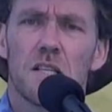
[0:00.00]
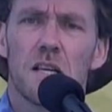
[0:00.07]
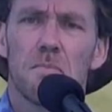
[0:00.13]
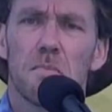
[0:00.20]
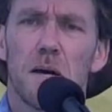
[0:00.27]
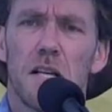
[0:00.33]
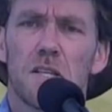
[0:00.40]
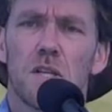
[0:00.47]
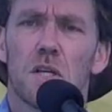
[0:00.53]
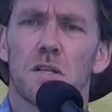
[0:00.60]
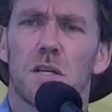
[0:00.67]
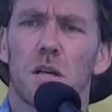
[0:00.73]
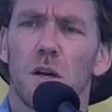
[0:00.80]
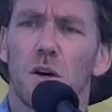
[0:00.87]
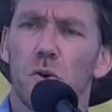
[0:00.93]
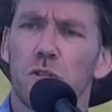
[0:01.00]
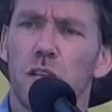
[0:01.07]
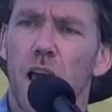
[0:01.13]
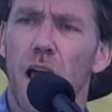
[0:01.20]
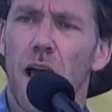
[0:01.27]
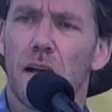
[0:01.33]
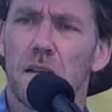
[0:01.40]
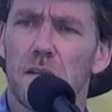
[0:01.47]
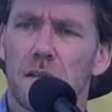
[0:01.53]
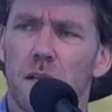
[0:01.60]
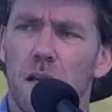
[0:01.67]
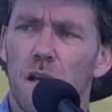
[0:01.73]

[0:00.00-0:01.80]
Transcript: the musket or the axe.